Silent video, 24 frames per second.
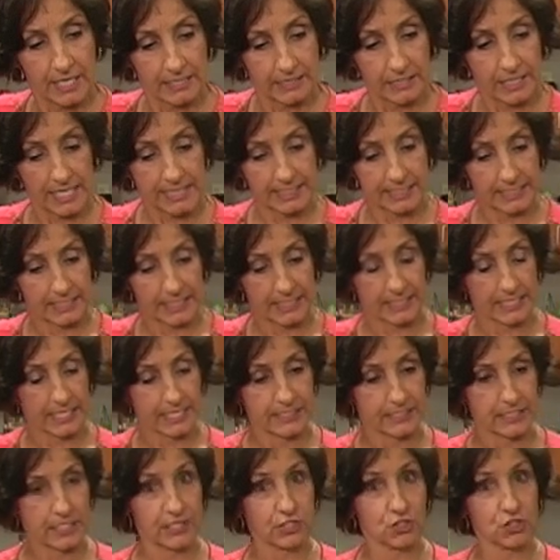like in a
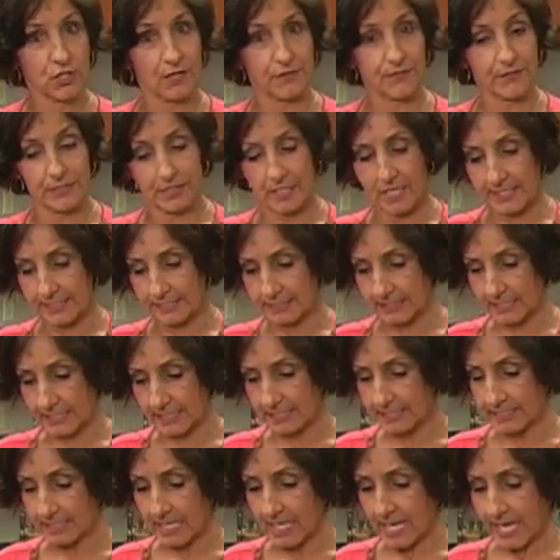Dutch oven like
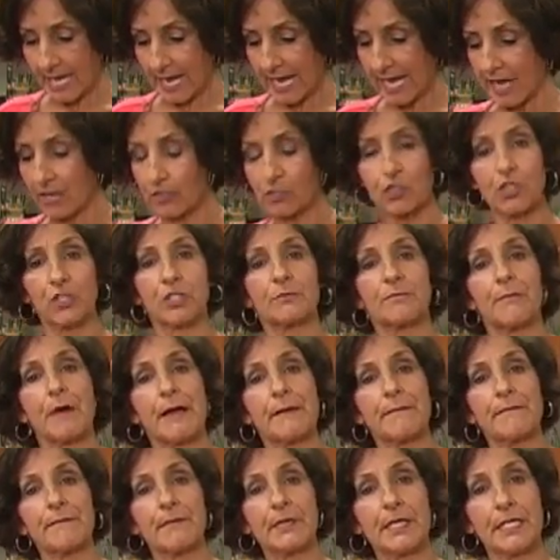this, I'll cook
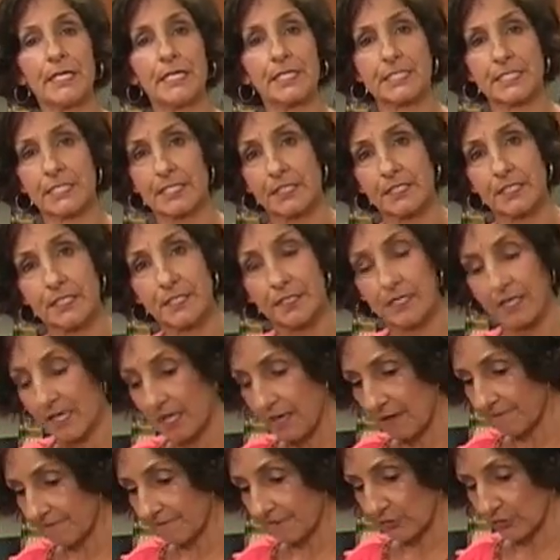my meat
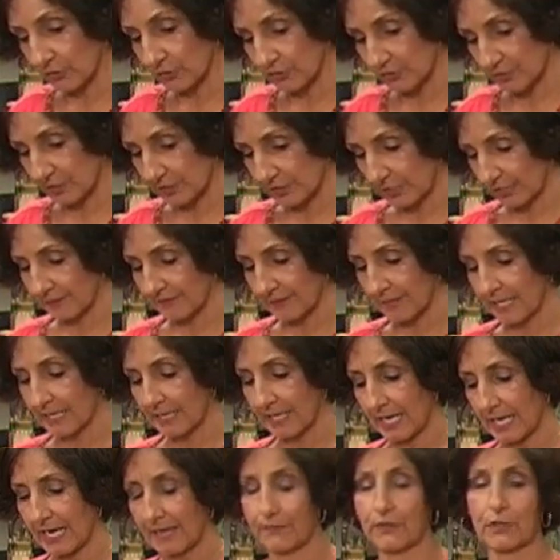first and
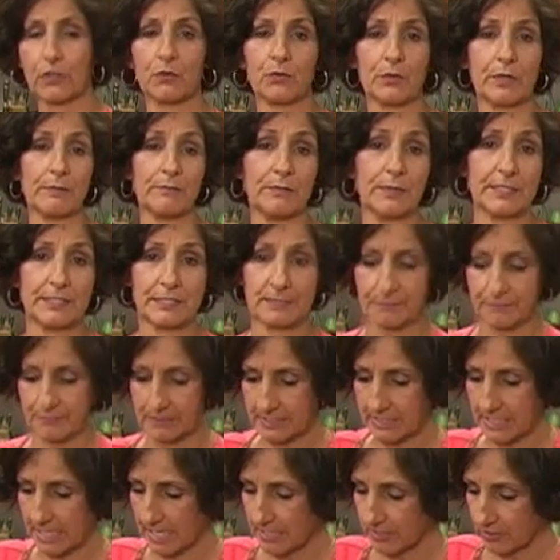then add the green beans and
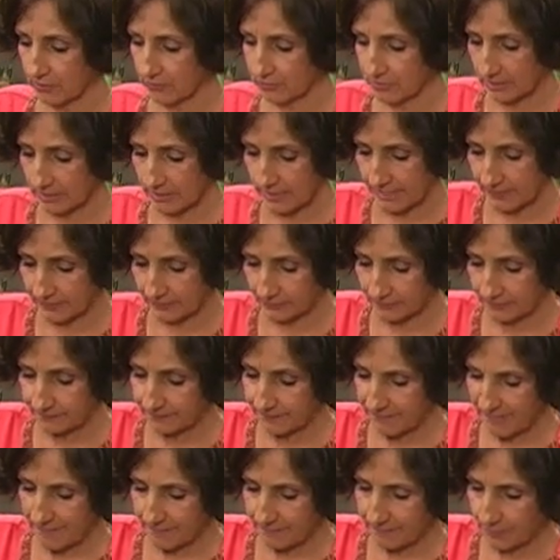potatoes later.
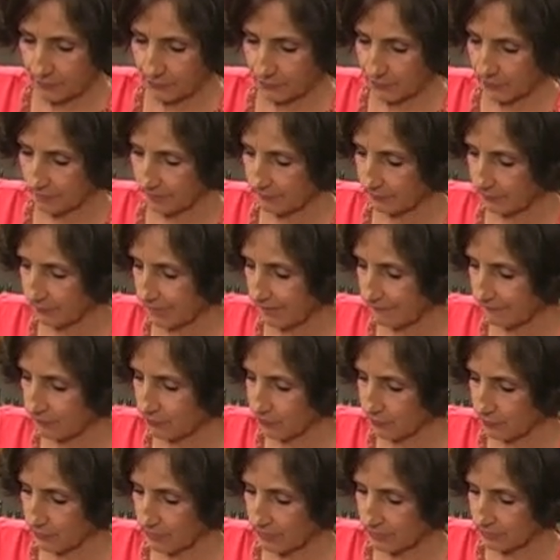But really, whatever
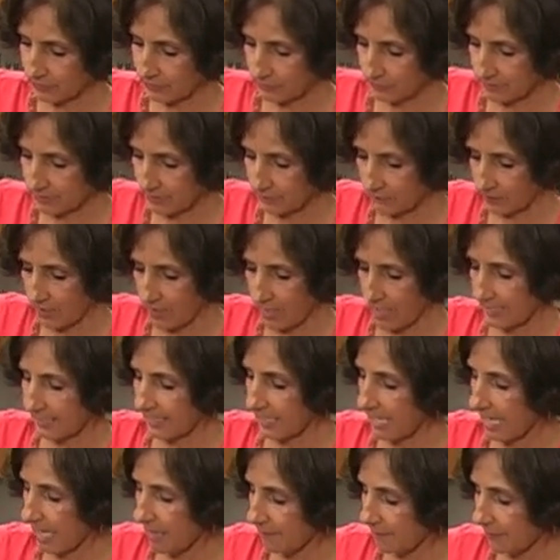you want to do is fine.
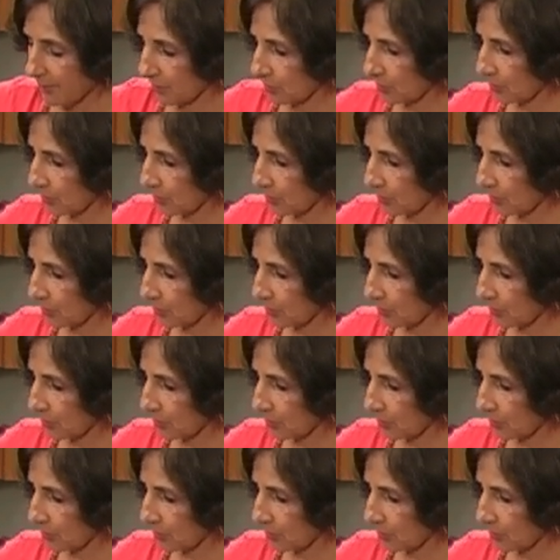But a